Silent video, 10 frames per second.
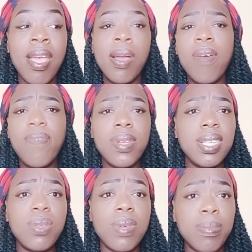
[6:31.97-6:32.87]
Of course
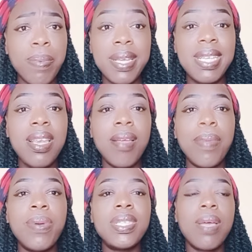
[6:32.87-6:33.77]
it was pretending,
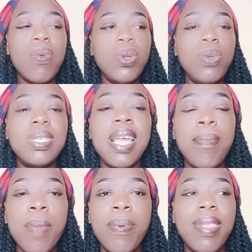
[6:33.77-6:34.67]
because how would you tell
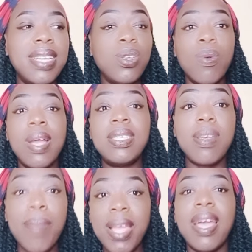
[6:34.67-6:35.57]
people that you are
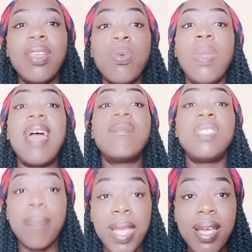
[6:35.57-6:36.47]
Jamaican, you love
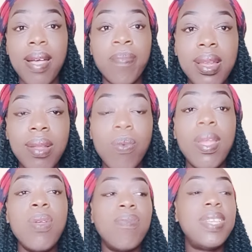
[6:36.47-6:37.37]
Jamaica, when
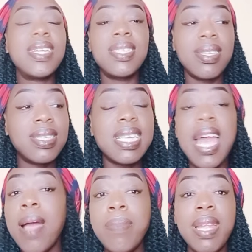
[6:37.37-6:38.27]
you've just
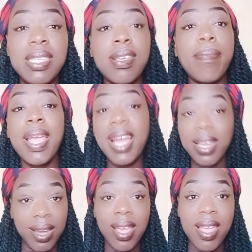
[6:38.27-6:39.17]
scammed a Jamaican
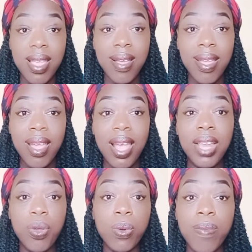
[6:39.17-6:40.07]
in Kenya and
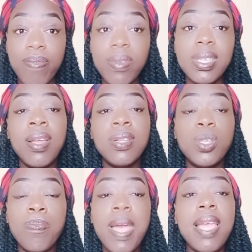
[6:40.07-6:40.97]
you're refusing to
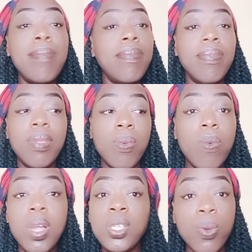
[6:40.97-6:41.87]
pay him
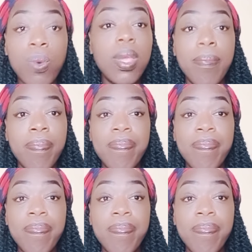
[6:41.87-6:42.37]
what you owe him?